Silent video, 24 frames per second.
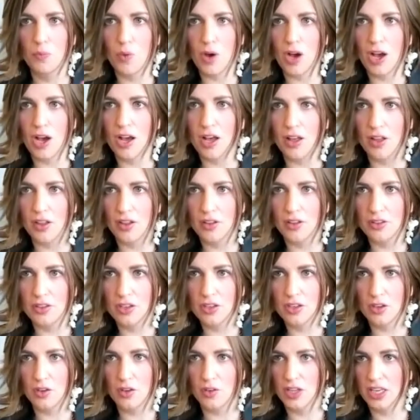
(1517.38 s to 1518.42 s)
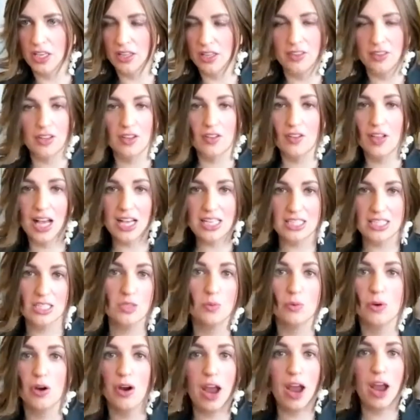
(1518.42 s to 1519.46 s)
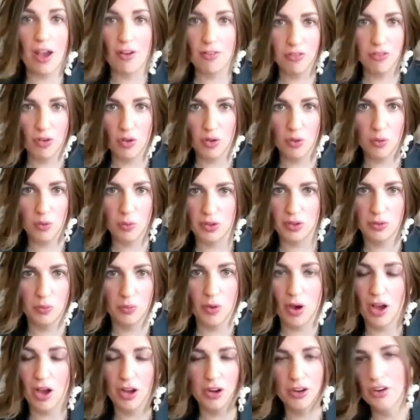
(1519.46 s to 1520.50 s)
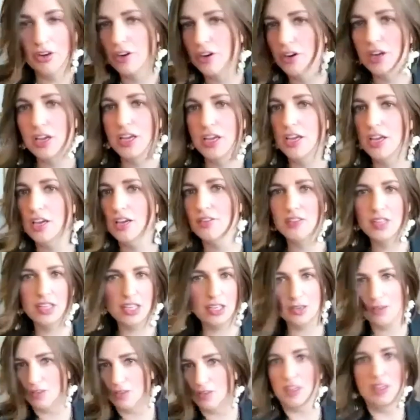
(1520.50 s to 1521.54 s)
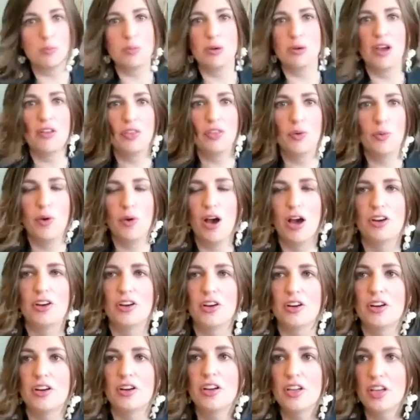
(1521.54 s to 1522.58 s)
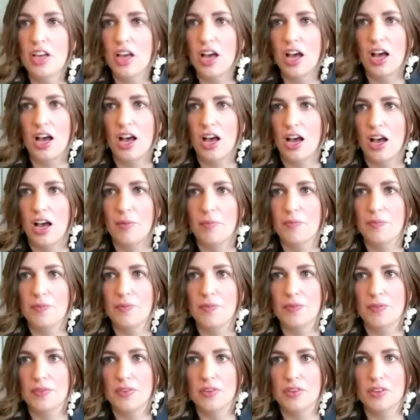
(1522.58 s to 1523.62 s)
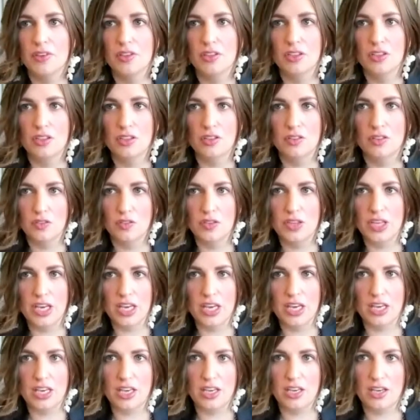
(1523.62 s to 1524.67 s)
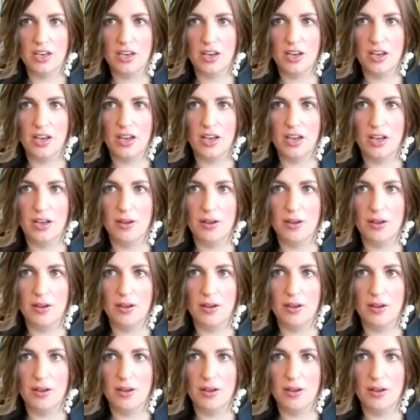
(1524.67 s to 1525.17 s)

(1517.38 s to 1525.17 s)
while, like the glasses were half full with water and they brought the water. Um, they,